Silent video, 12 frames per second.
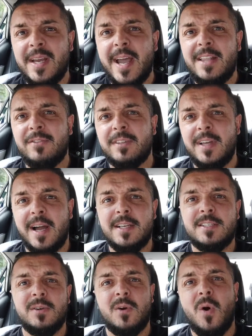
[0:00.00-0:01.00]

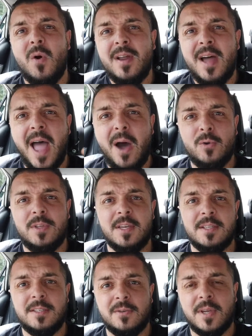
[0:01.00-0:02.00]
advertise on an
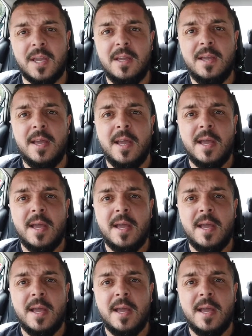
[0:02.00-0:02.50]
audience okay